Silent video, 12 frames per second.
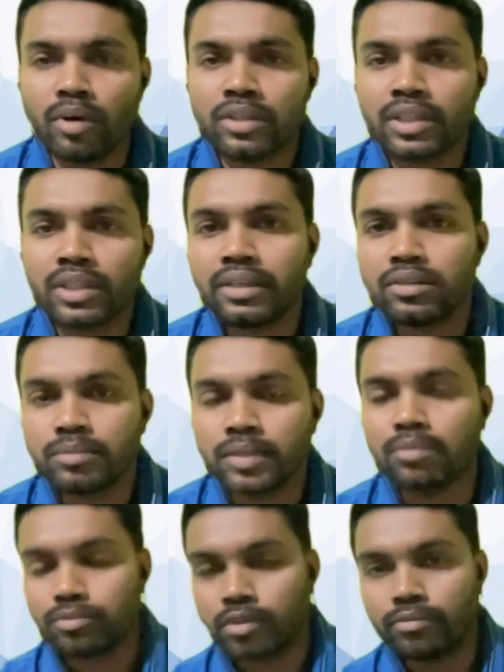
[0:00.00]
So what
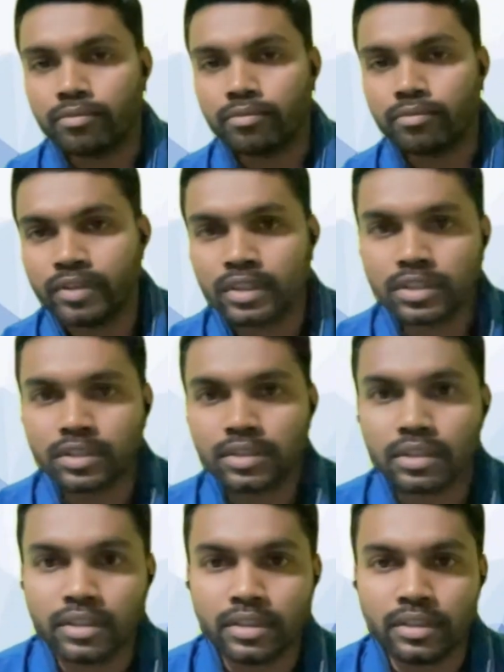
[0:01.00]
kind of, from
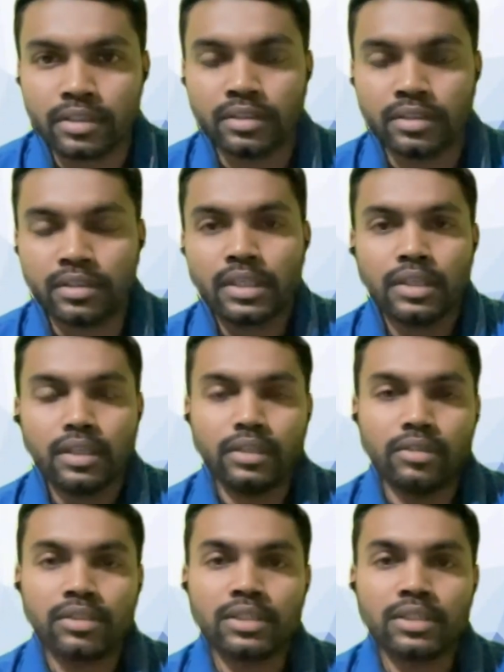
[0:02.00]
which style